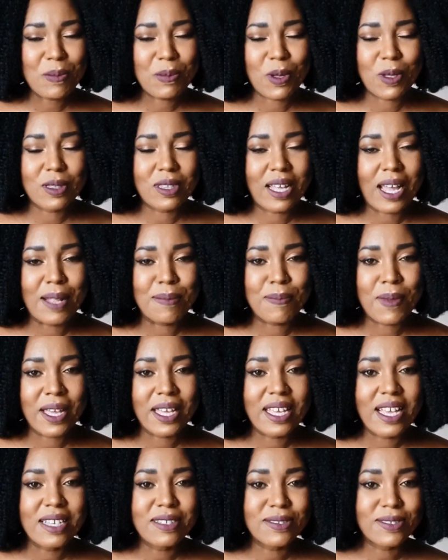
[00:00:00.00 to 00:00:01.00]
about that. My
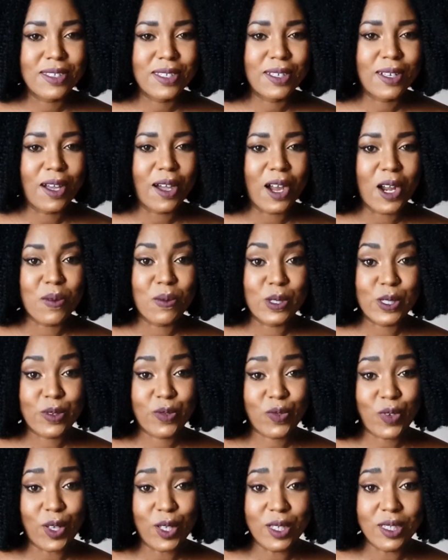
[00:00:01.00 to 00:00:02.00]
SD card was
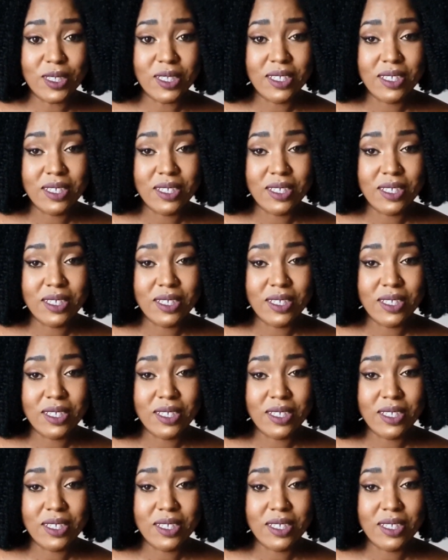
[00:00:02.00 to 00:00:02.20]
full,